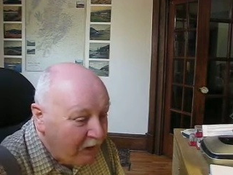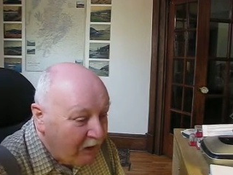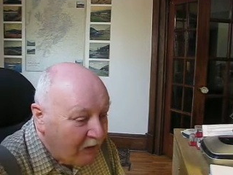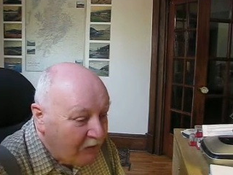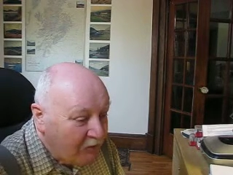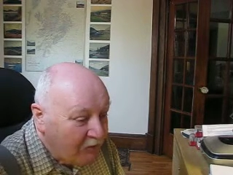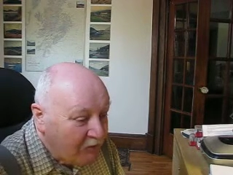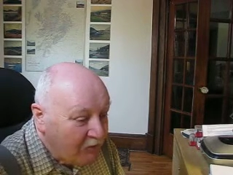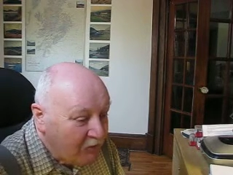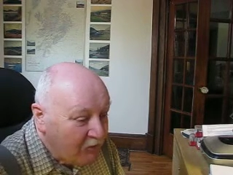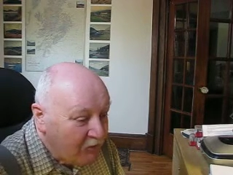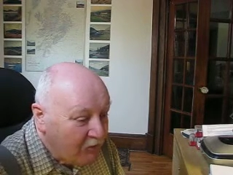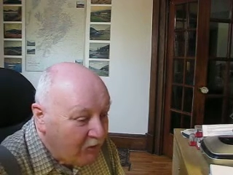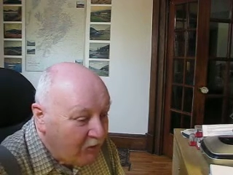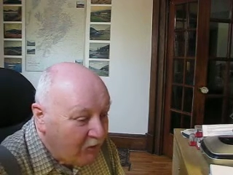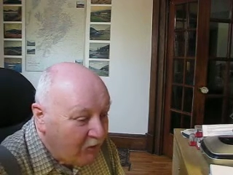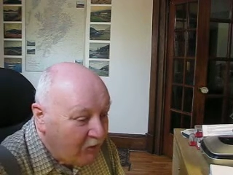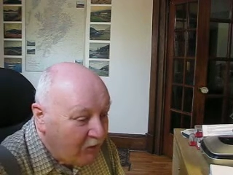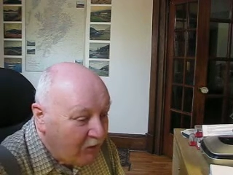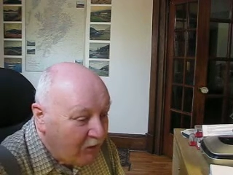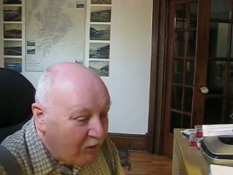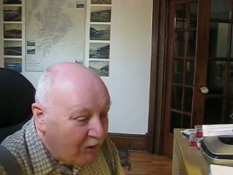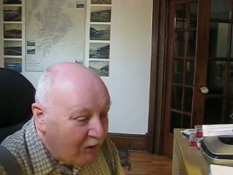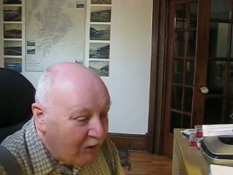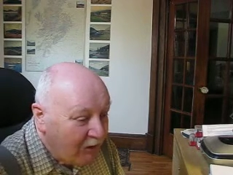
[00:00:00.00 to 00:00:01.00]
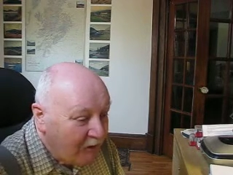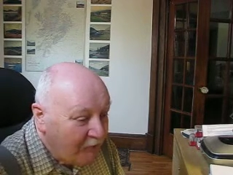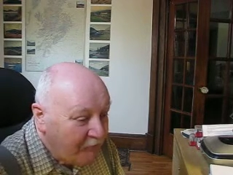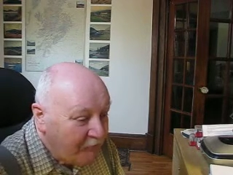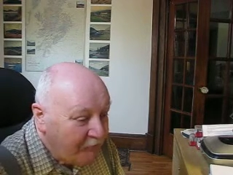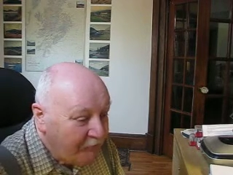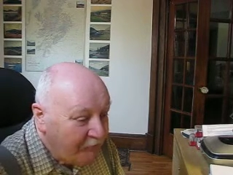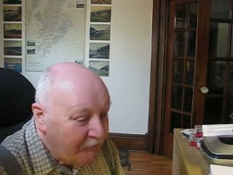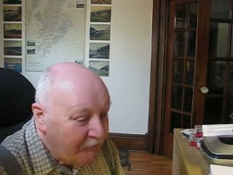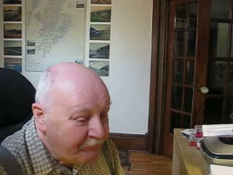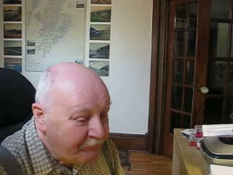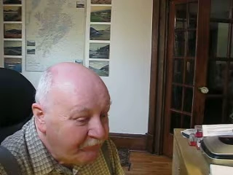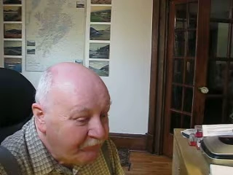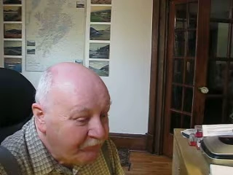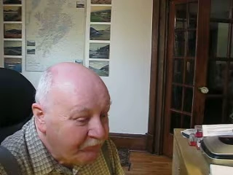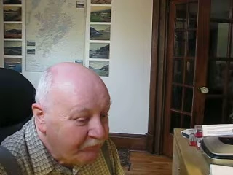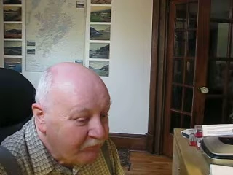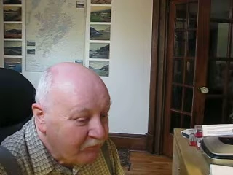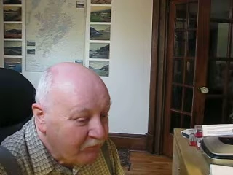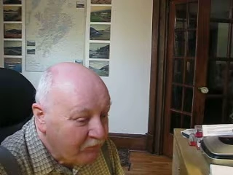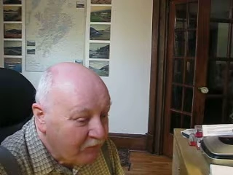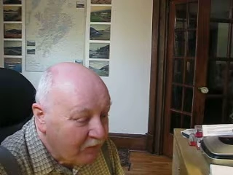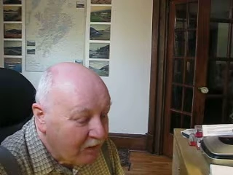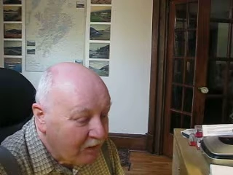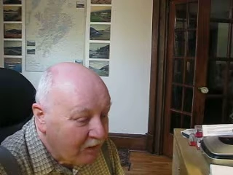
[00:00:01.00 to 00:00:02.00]
So
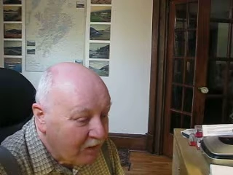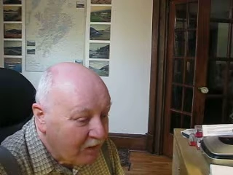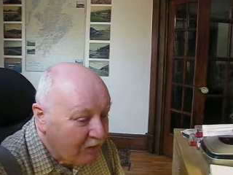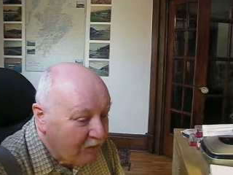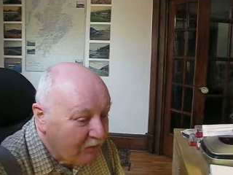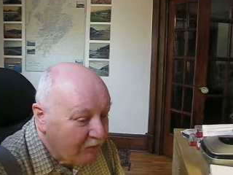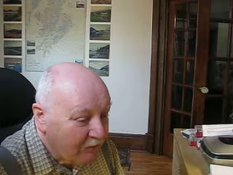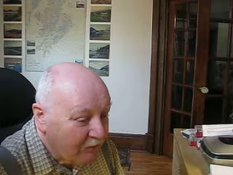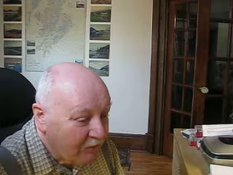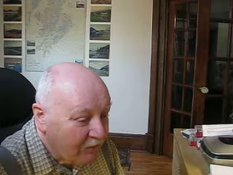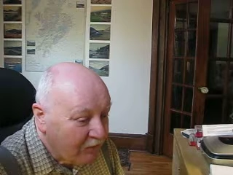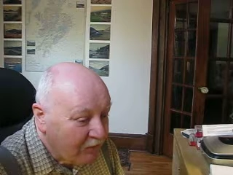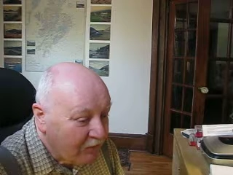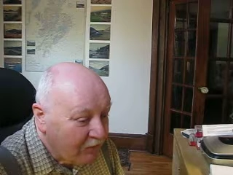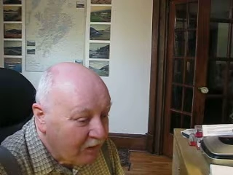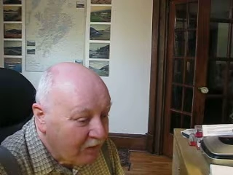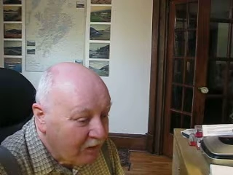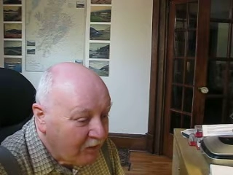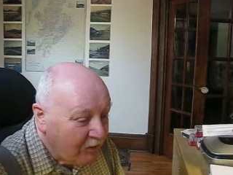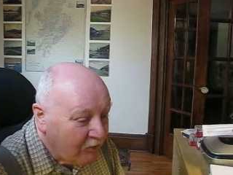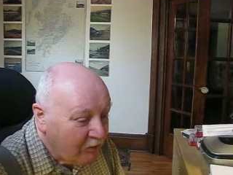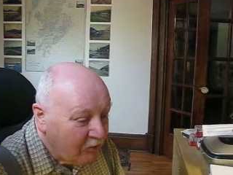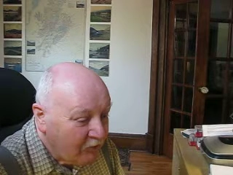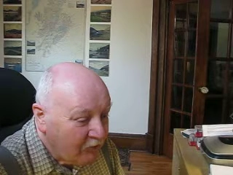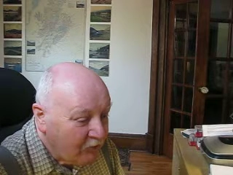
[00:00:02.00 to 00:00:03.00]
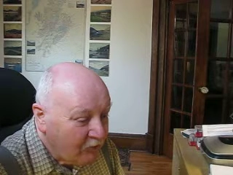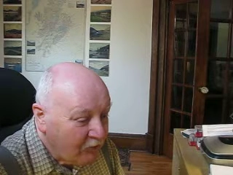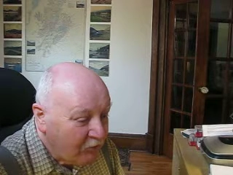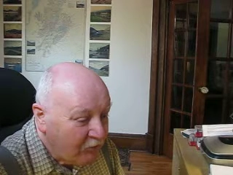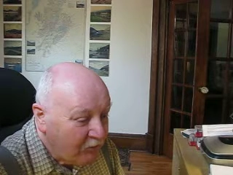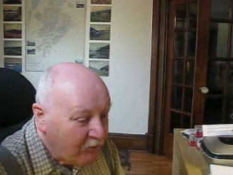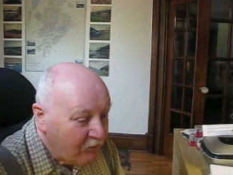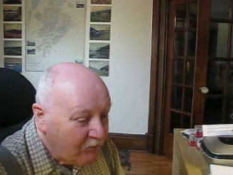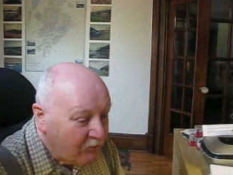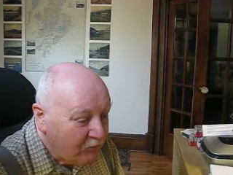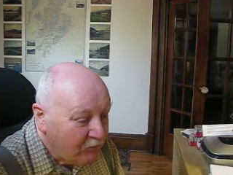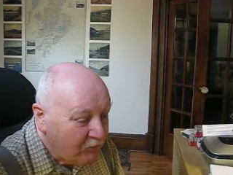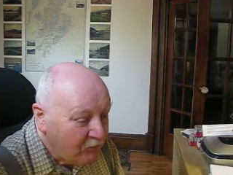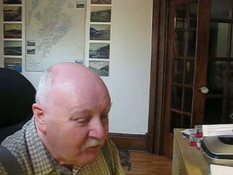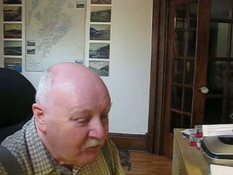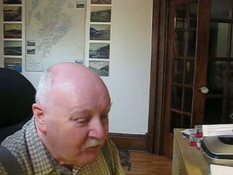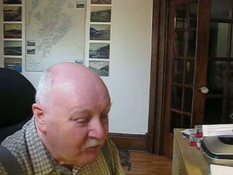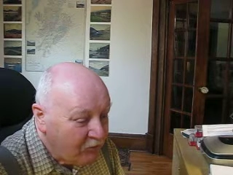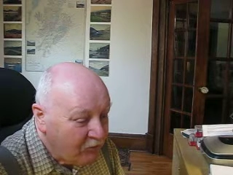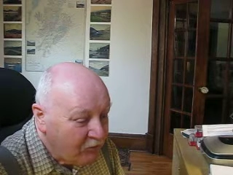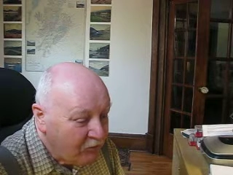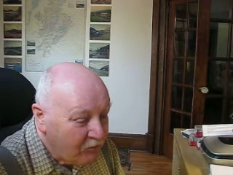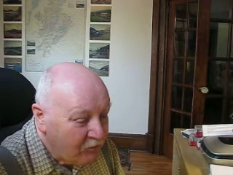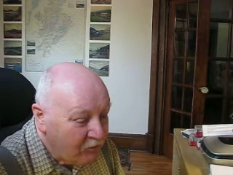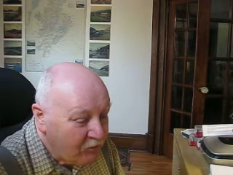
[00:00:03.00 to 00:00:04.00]
that should be of
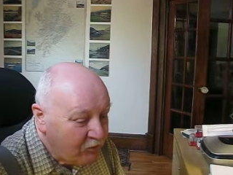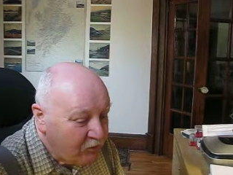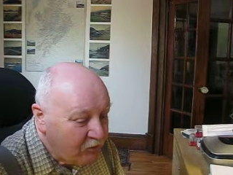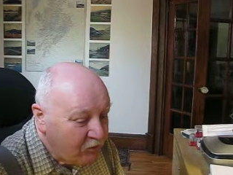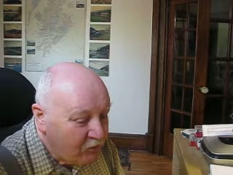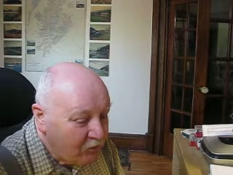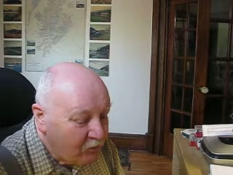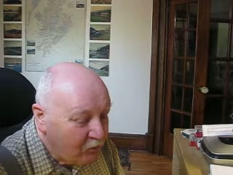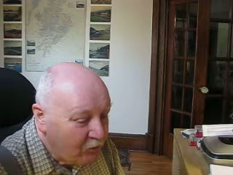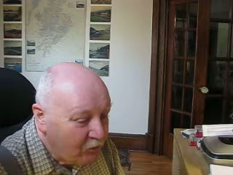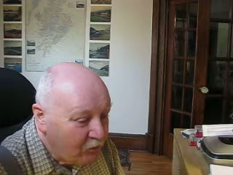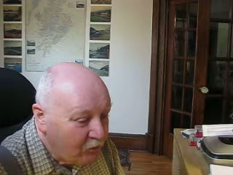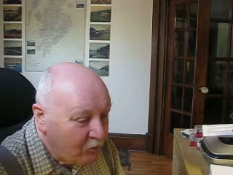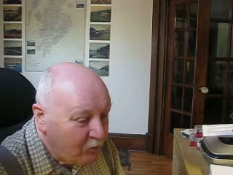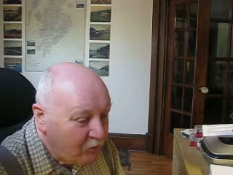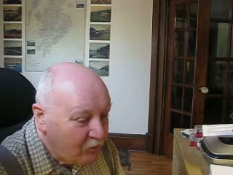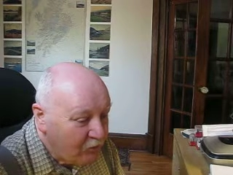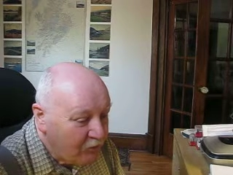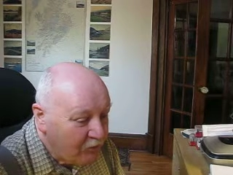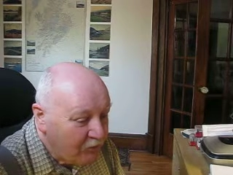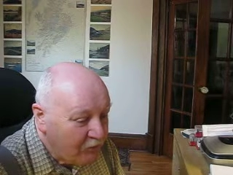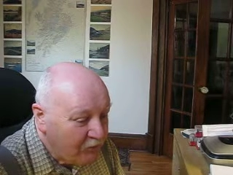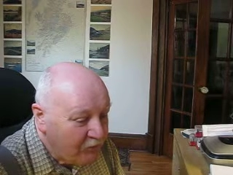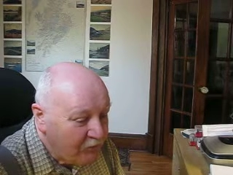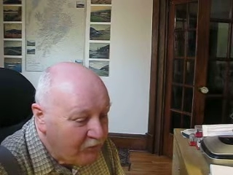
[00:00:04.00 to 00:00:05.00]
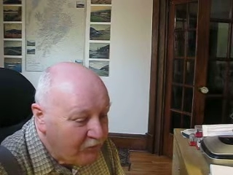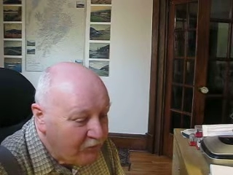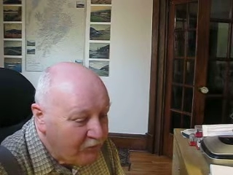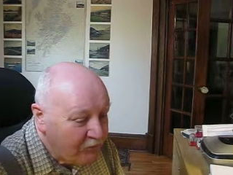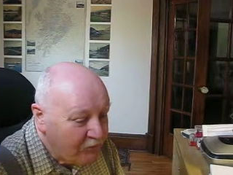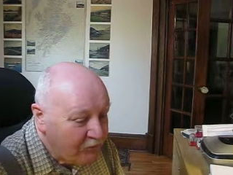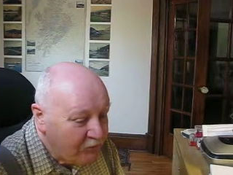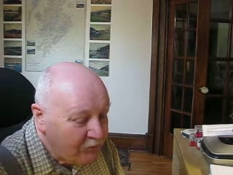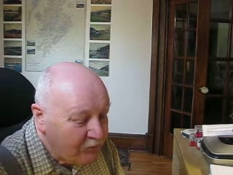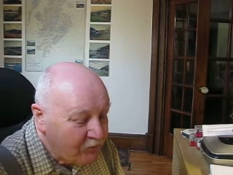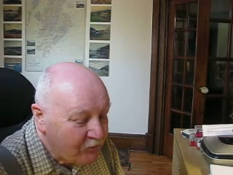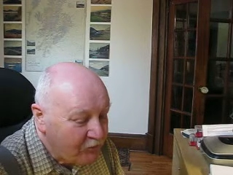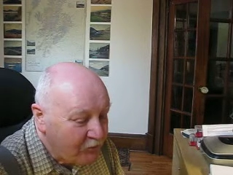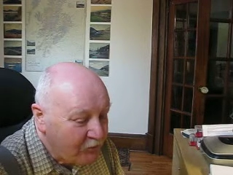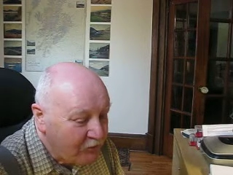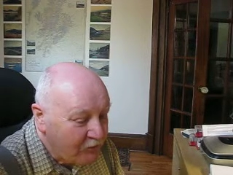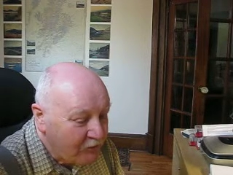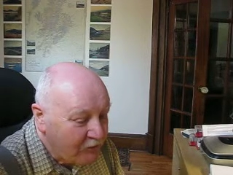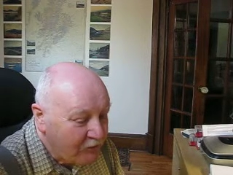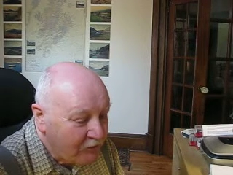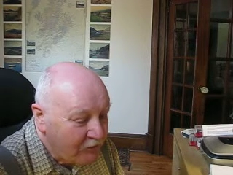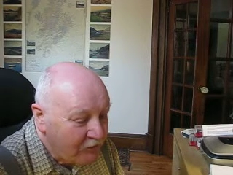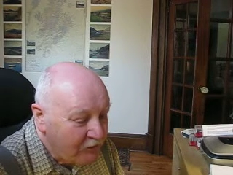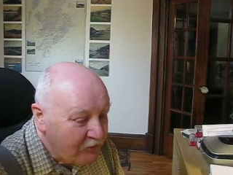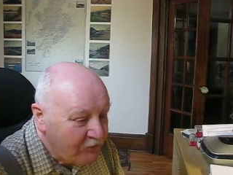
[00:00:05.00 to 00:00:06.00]
interest to those that are interested in Australia
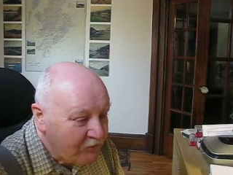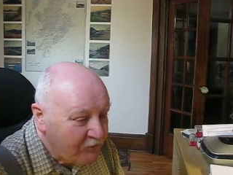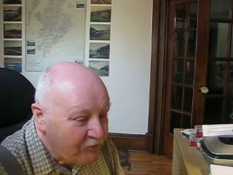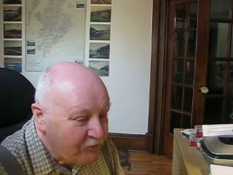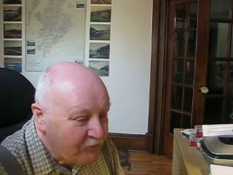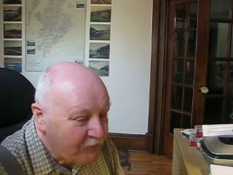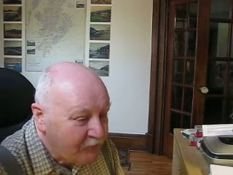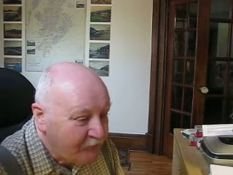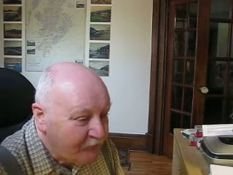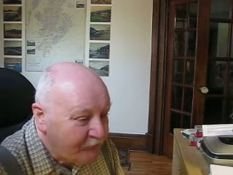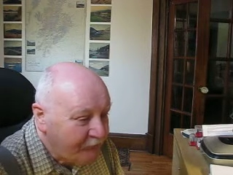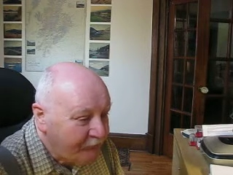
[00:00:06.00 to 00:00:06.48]
at least.